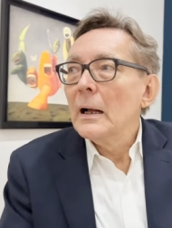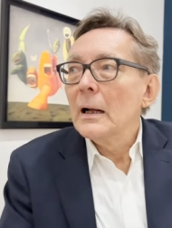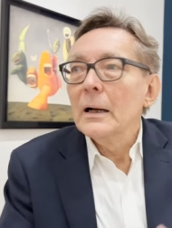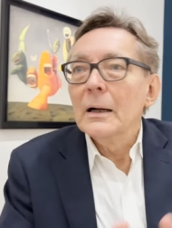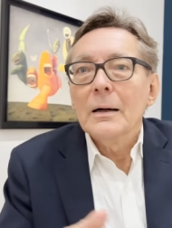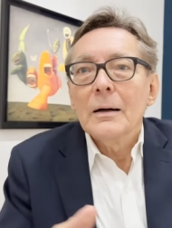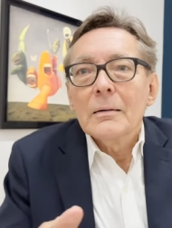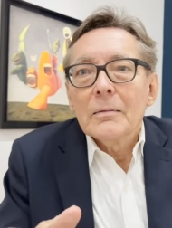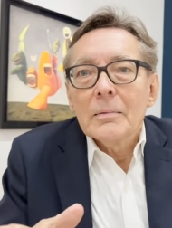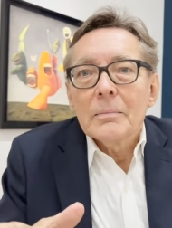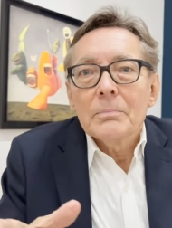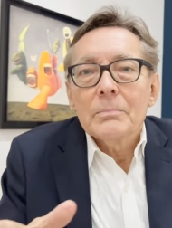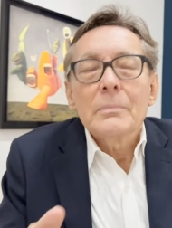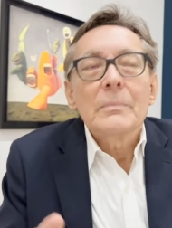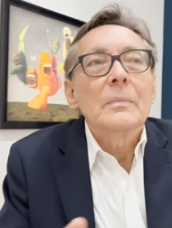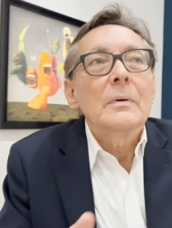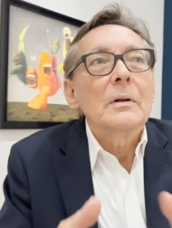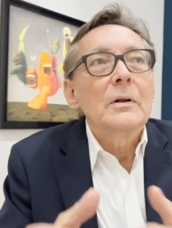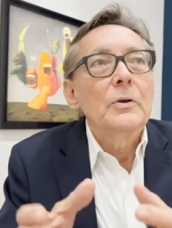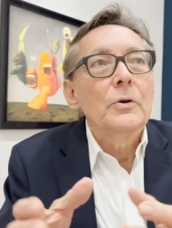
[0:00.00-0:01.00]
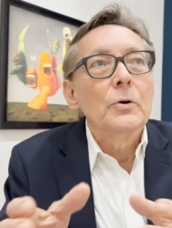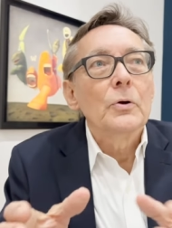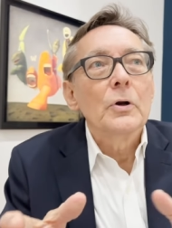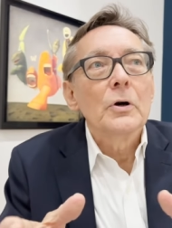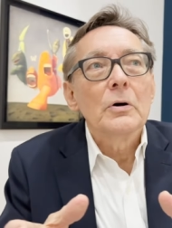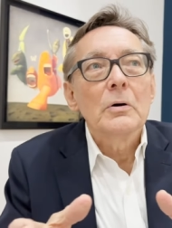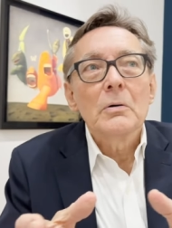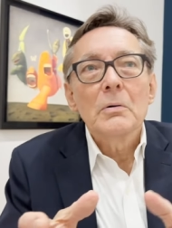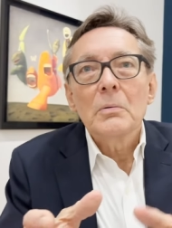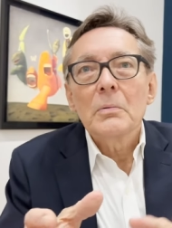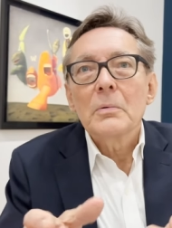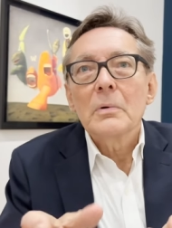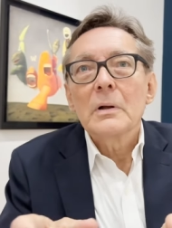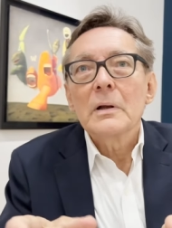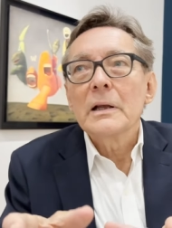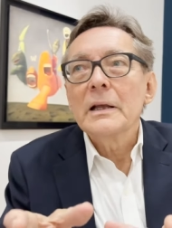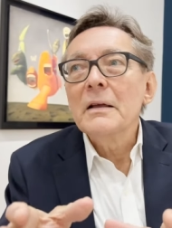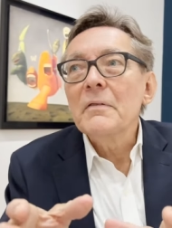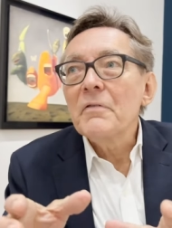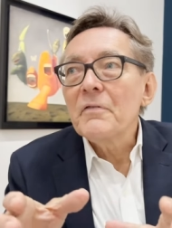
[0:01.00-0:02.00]
Uh, you know,
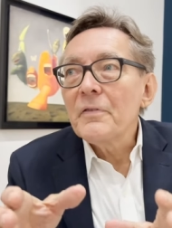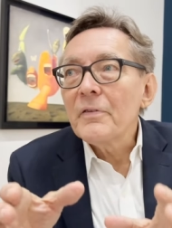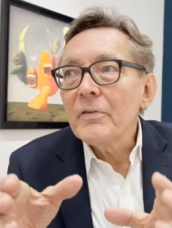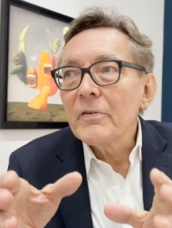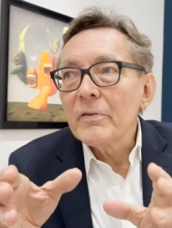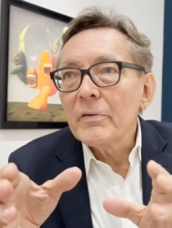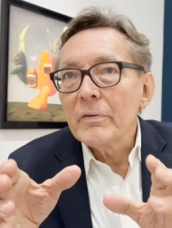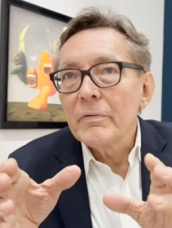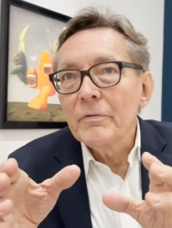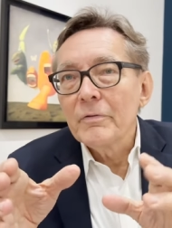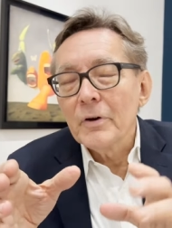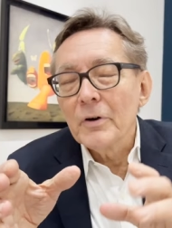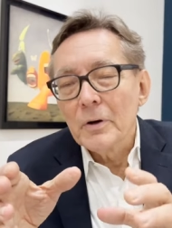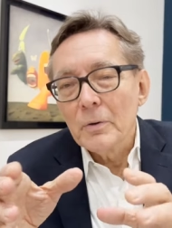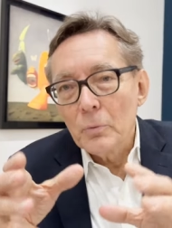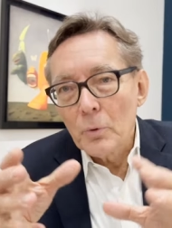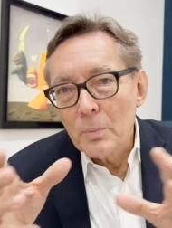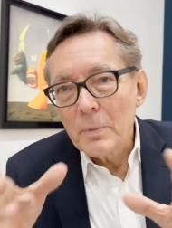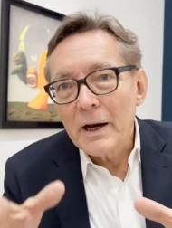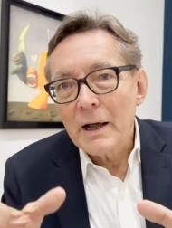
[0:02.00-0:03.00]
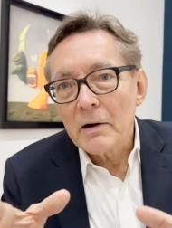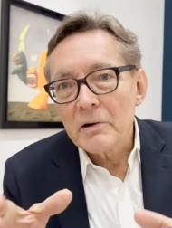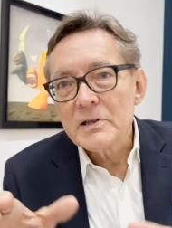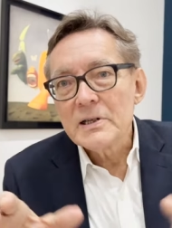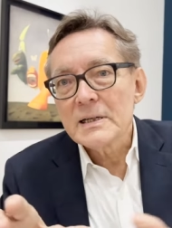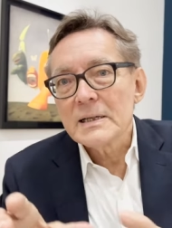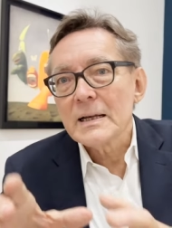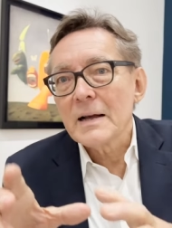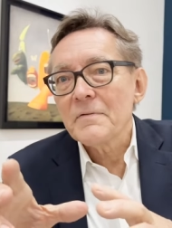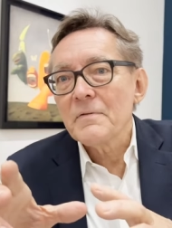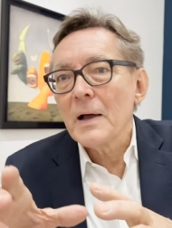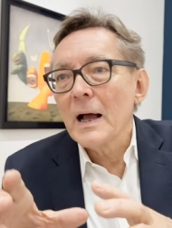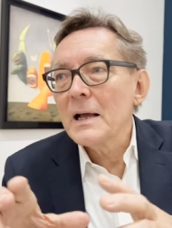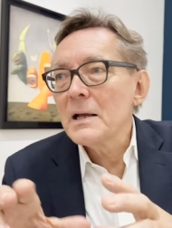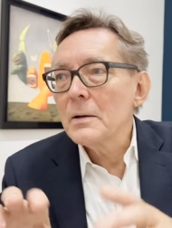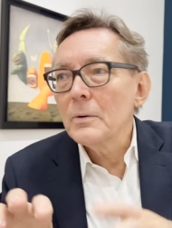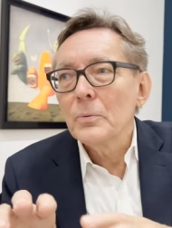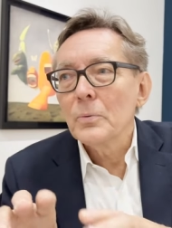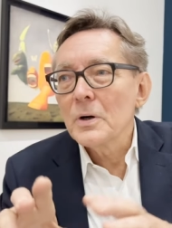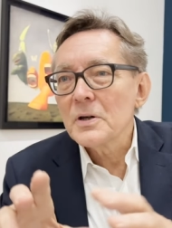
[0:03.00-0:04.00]
if the woman artist uh,
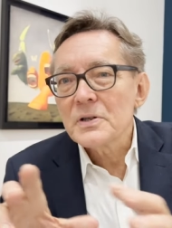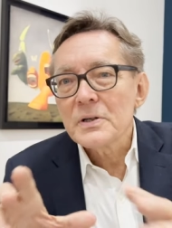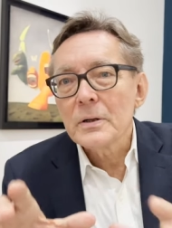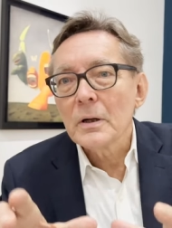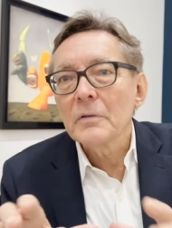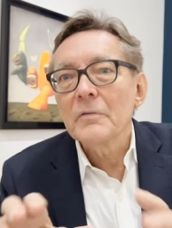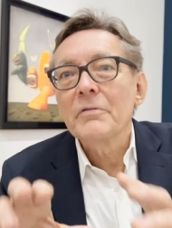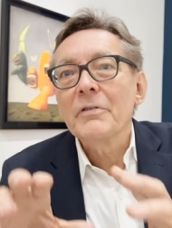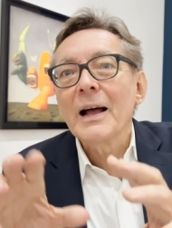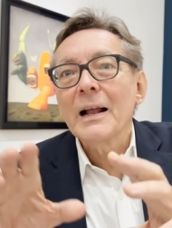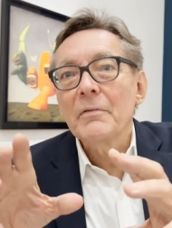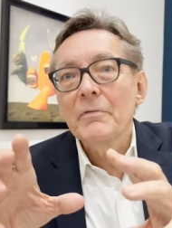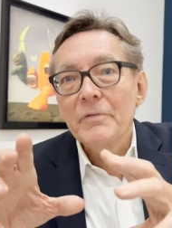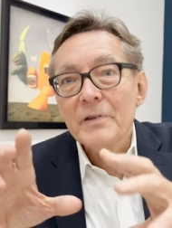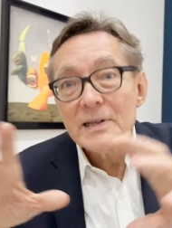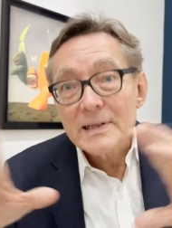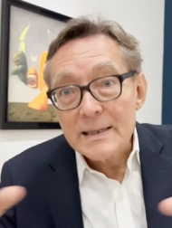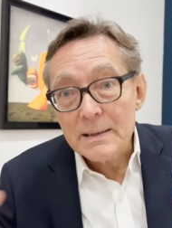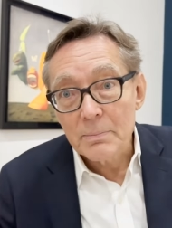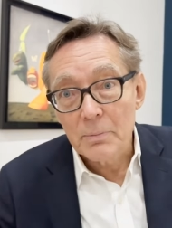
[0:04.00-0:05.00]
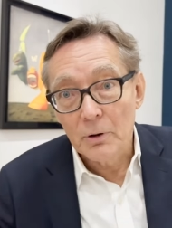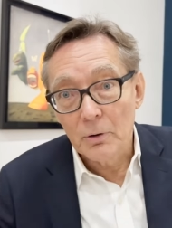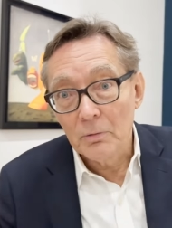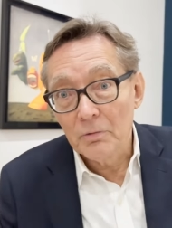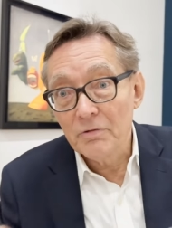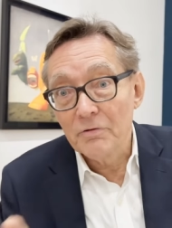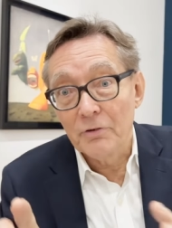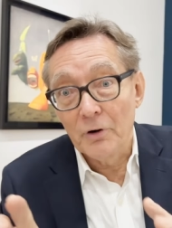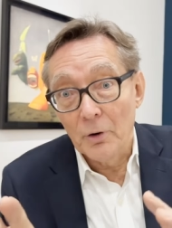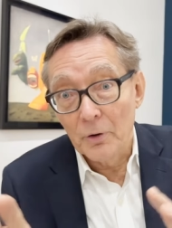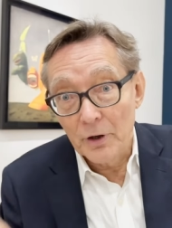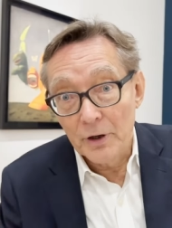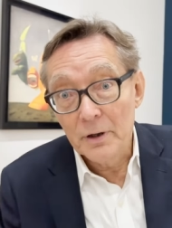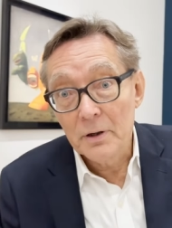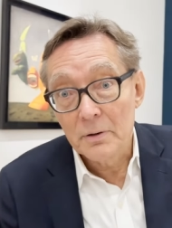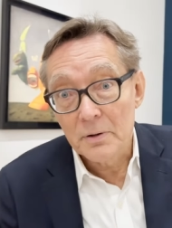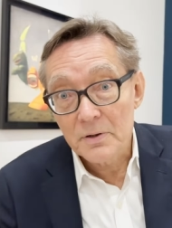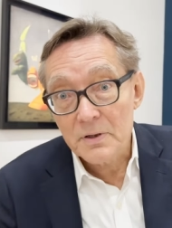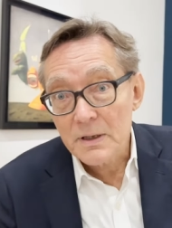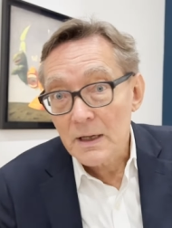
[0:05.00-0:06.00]
was not that visible for
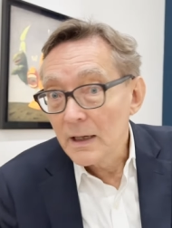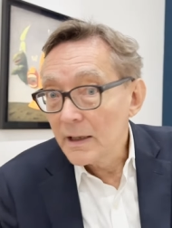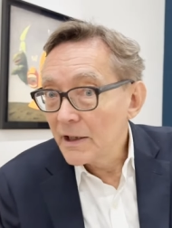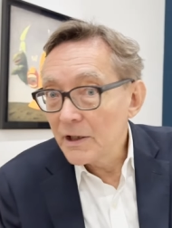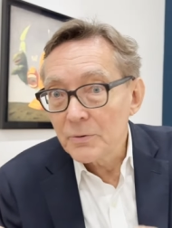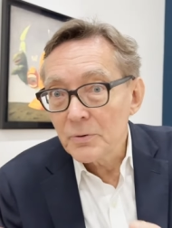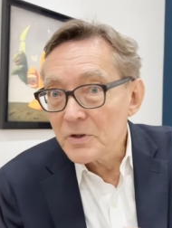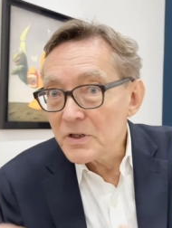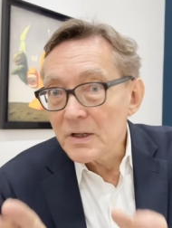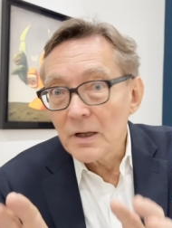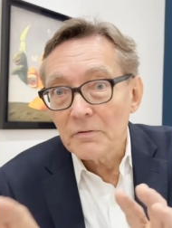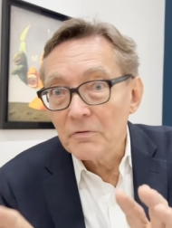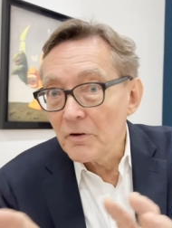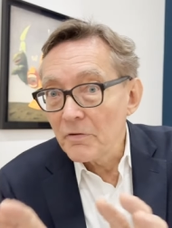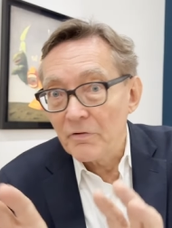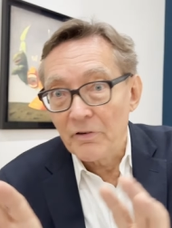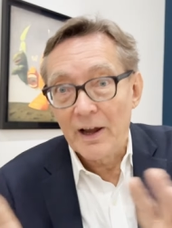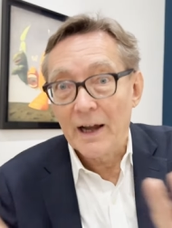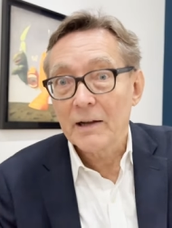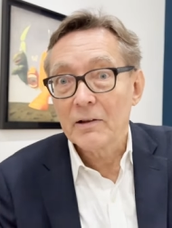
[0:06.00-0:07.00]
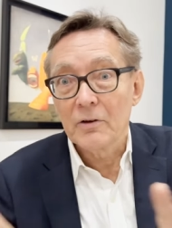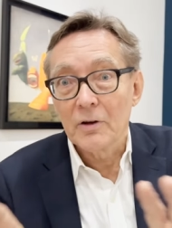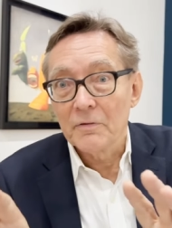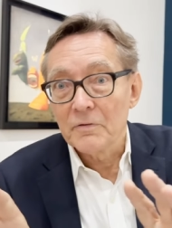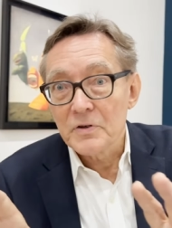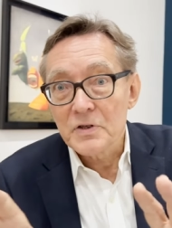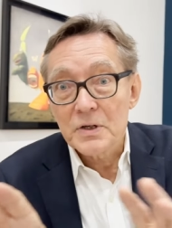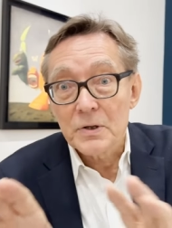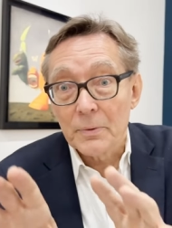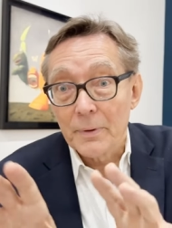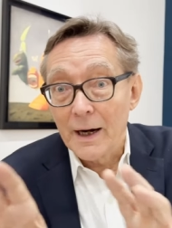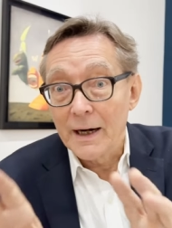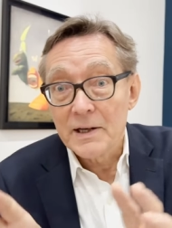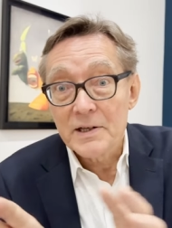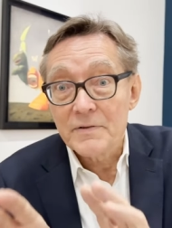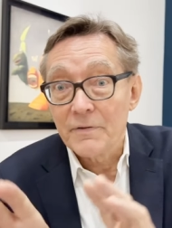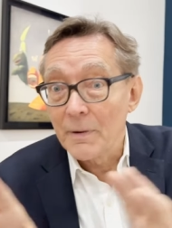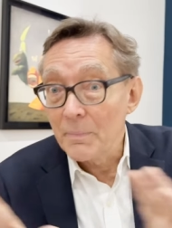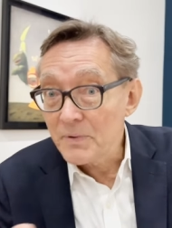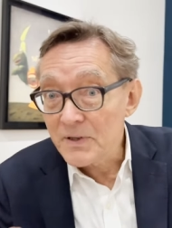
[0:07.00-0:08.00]
years, it was not the fact of the
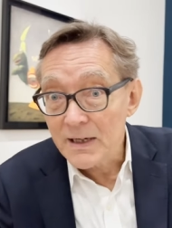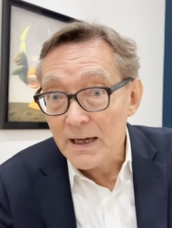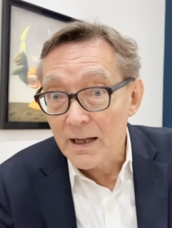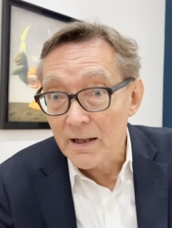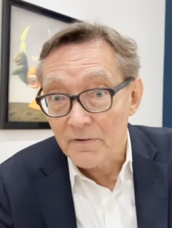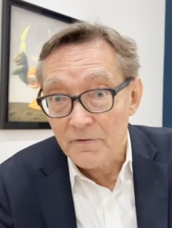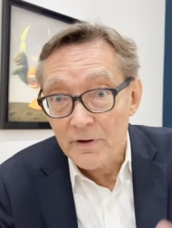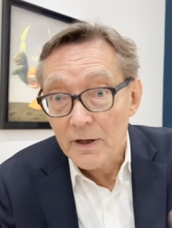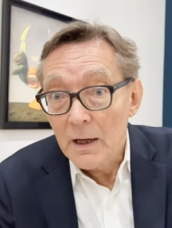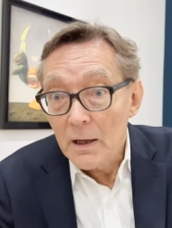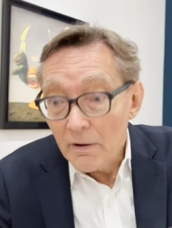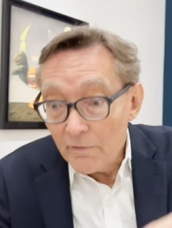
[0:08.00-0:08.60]
surrealists themselves.